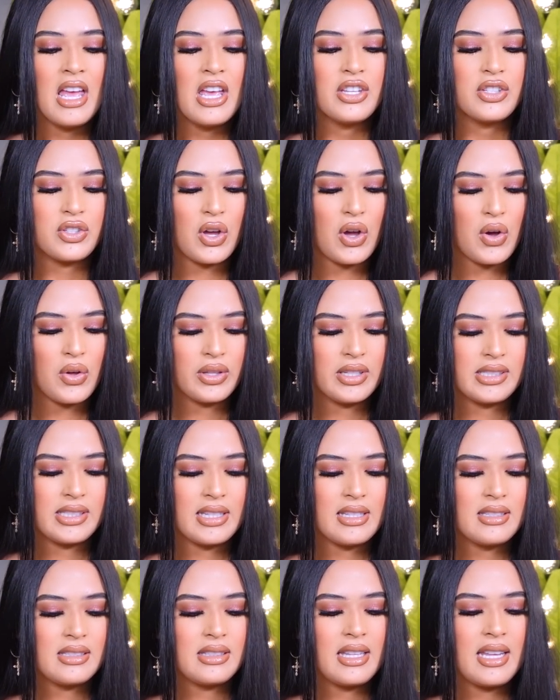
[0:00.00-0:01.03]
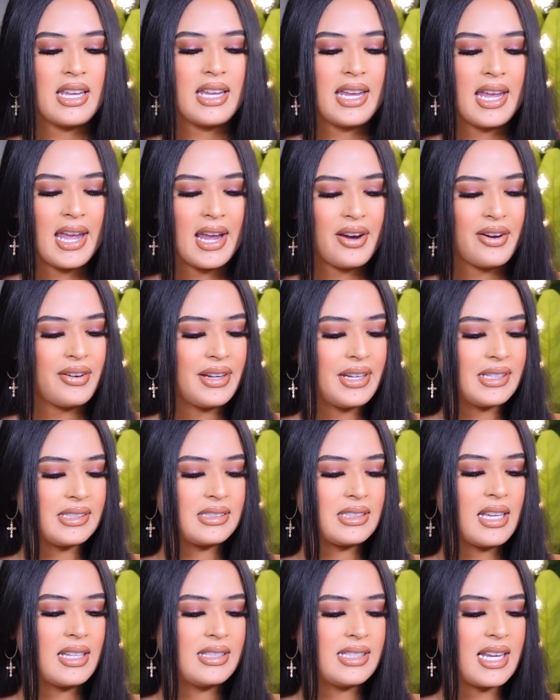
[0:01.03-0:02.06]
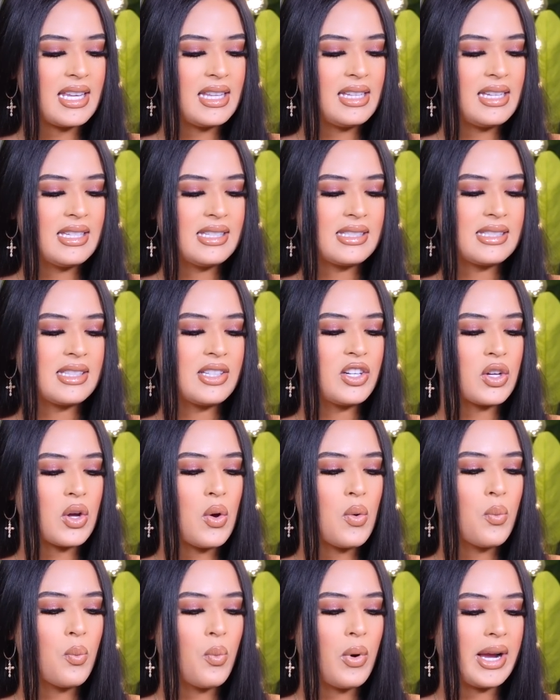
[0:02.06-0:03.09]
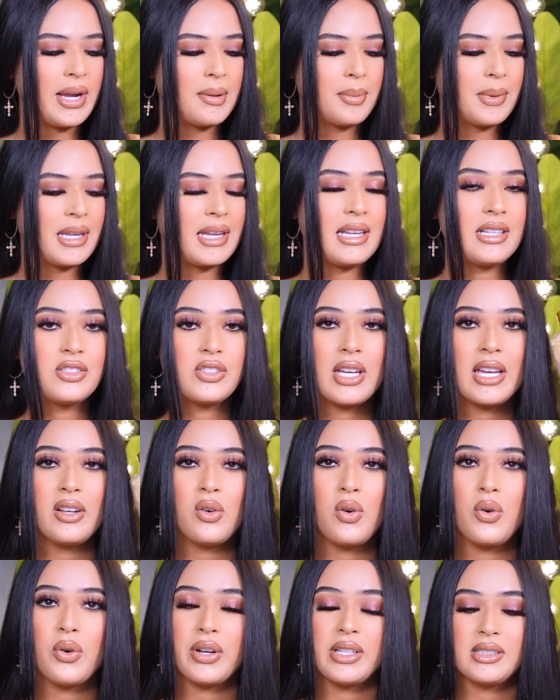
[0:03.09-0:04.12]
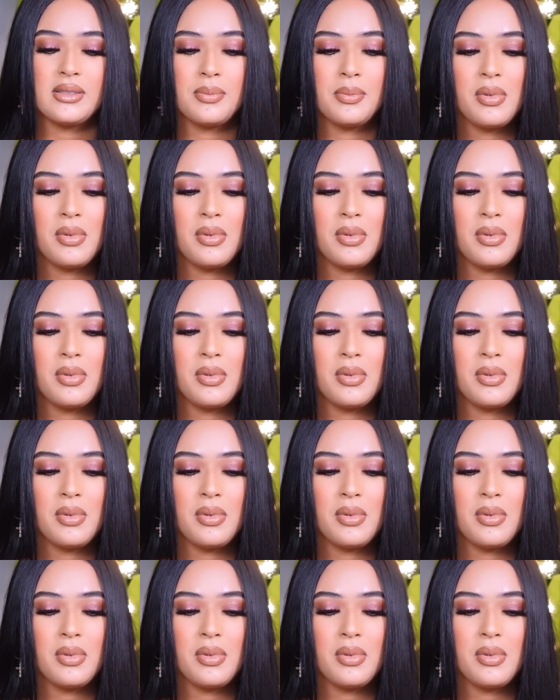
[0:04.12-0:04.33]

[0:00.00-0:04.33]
So this is the Caress Daily Silk White Peach and Orange